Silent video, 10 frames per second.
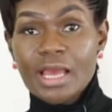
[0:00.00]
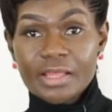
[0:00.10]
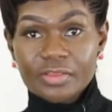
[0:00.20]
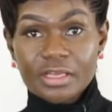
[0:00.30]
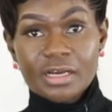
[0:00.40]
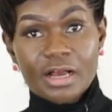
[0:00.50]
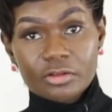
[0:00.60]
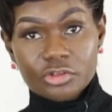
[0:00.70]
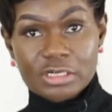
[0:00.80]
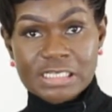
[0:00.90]
and then
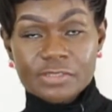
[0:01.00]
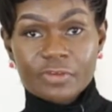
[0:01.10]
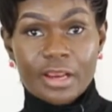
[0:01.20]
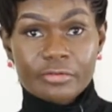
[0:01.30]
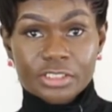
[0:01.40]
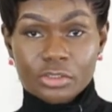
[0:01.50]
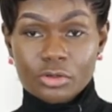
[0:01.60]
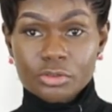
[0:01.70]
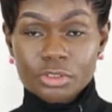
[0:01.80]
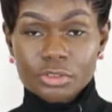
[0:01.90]
I'll transfer it
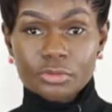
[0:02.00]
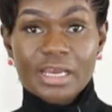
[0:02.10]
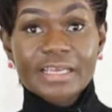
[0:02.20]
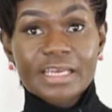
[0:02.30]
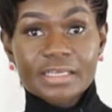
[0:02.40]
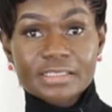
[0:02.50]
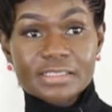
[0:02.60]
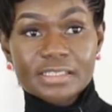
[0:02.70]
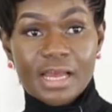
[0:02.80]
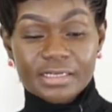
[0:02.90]
onto a cake
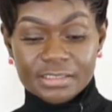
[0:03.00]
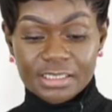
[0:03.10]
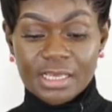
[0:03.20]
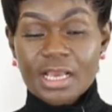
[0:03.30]
stand